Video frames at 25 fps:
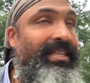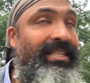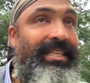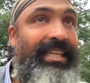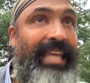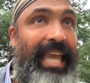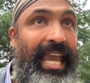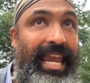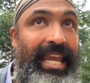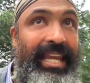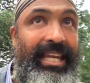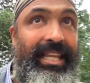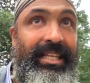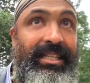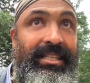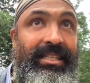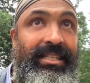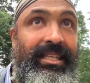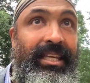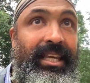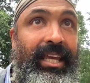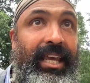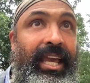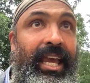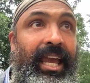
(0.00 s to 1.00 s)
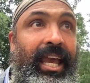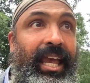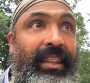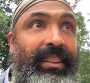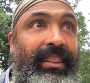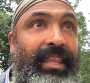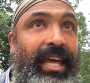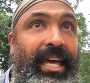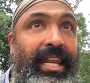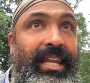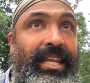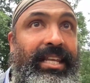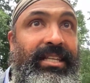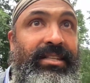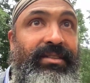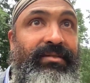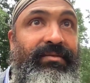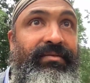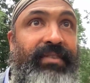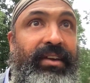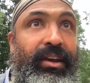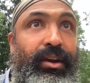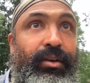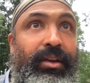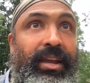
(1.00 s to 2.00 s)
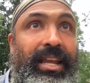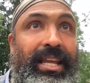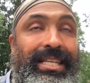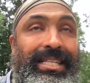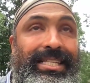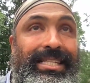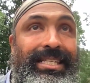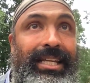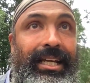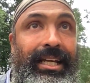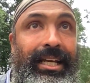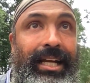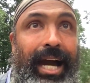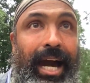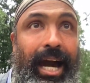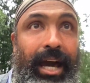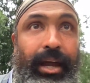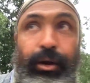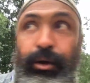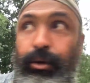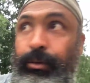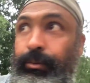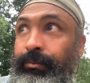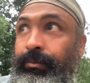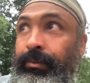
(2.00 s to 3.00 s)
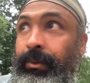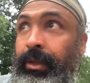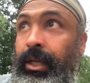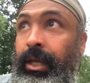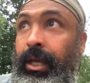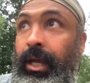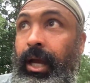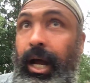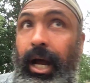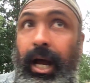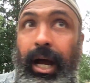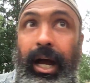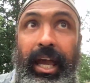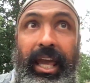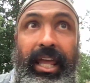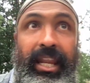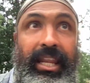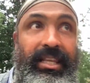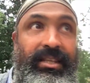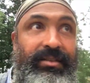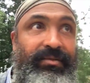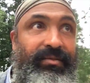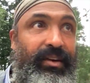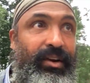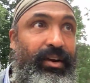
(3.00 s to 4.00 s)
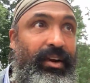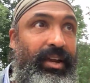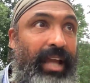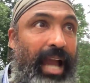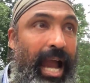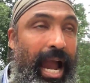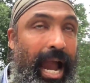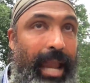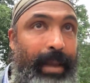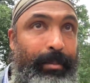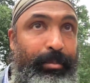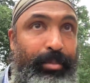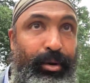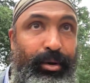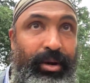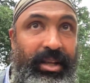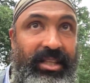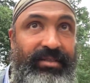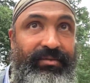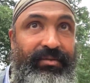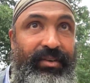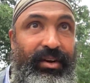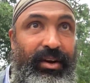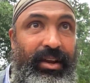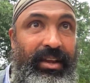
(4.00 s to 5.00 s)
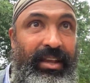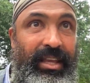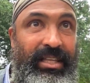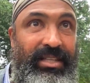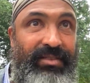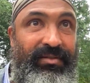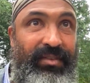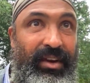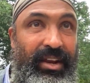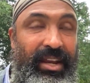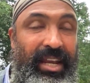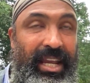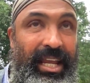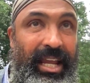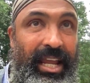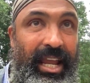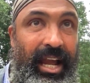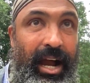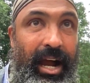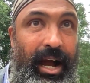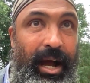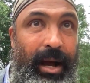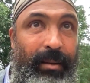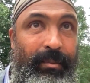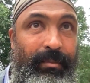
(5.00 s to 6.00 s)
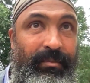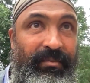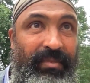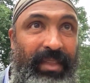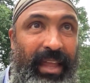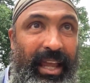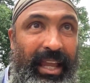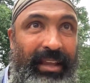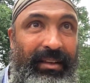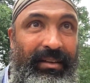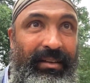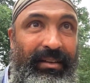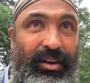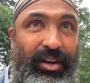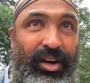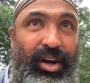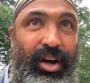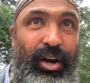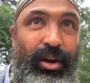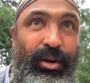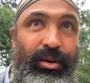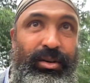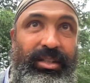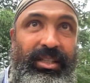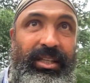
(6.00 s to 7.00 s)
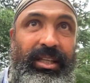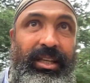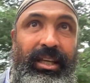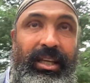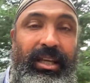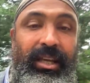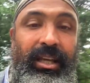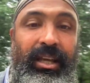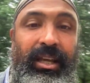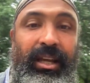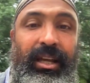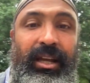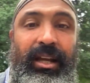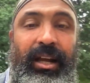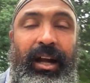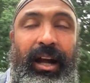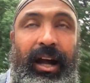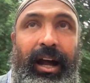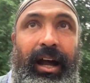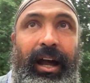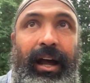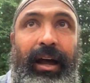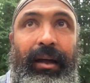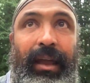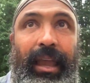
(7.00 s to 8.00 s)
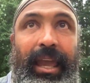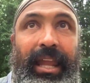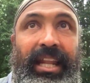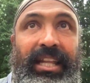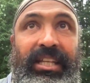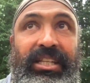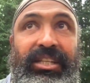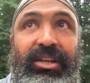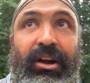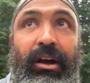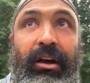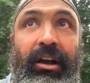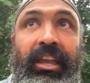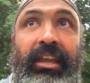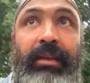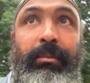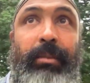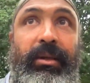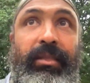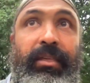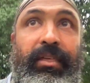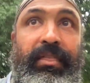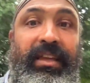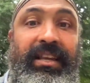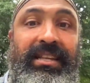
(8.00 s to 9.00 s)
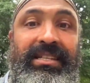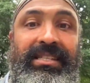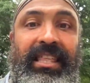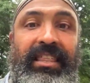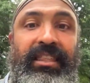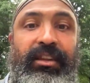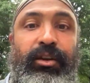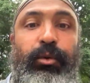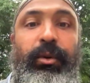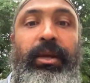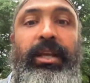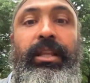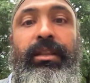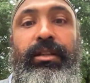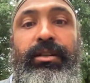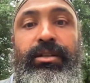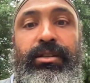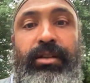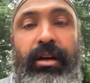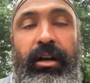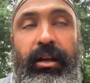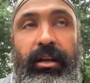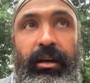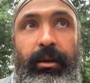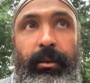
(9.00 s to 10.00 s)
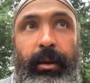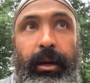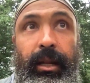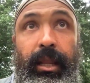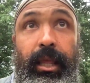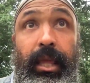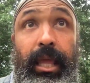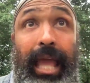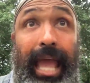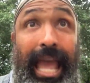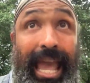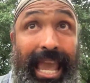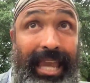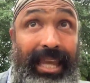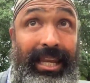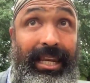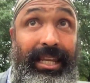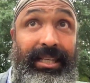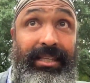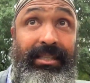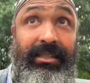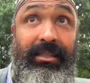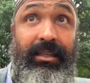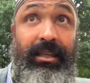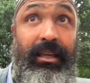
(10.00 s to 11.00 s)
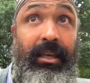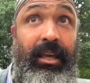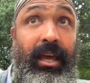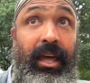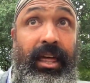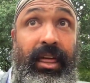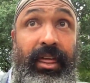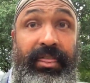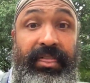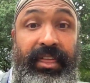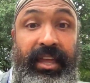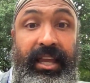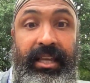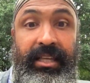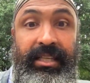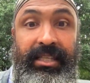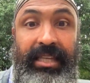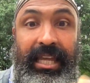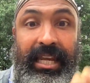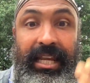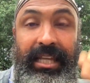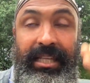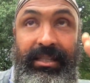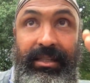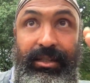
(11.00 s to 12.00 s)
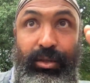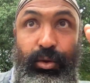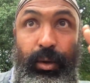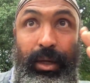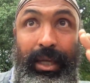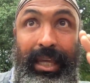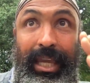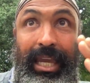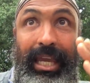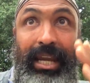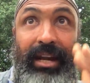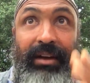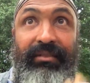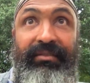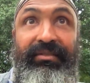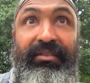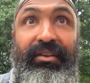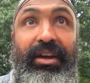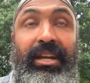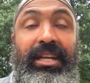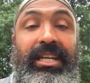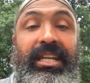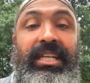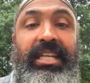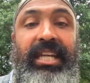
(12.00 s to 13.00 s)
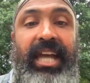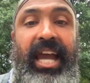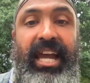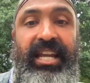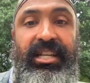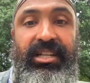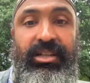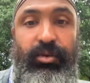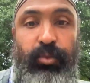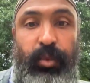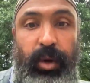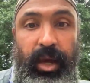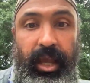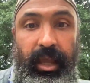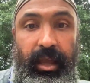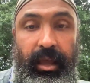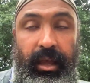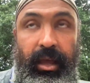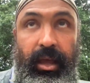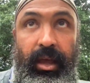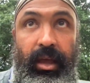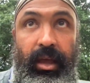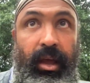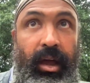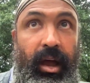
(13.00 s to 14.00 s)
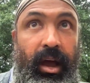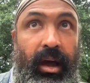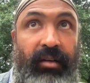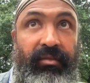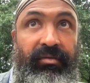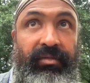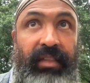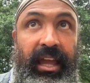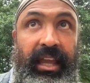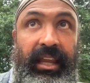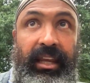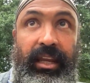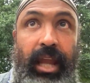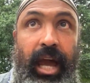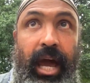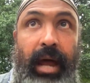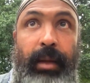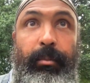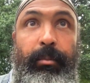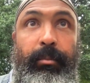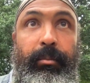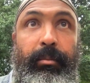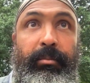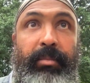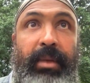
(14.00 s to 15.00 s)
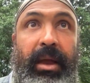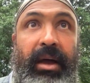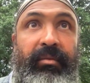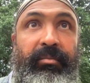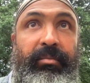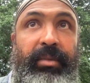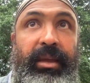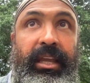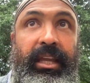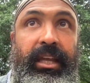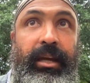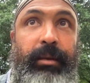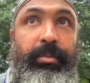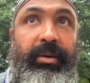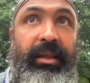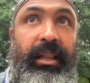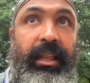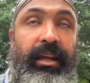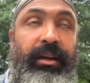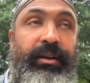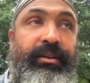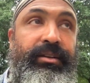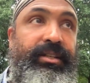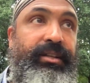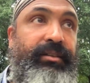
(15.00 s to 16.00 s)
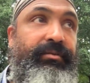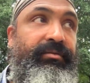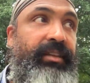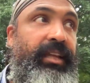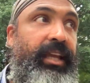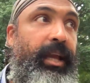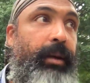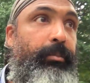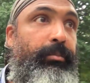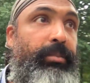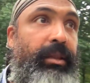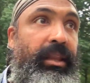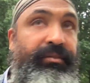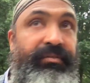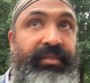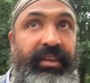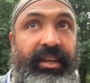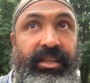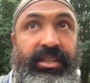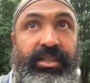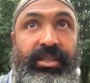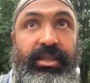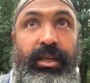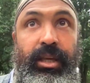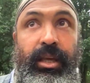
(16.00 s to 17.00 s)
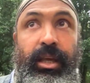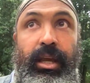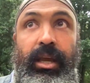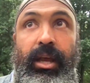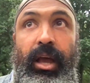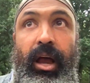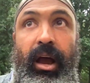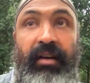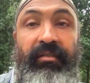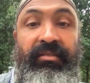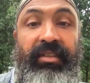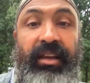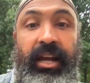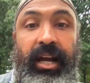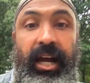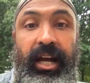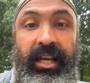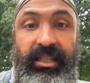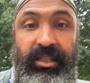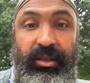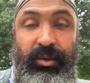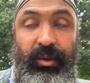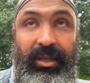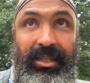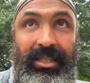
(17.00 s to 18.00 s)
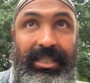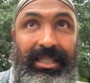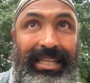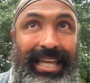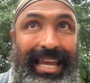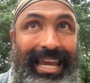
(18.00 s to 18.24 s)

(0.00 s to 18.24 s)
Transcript: cadence that is very staccato. It is very hyper. It's very like curt, and it's talking about the things that the New Englanders are talking about, heinous things, and it's doing it in a very detached way, of being comparatively oblivious of the consequences,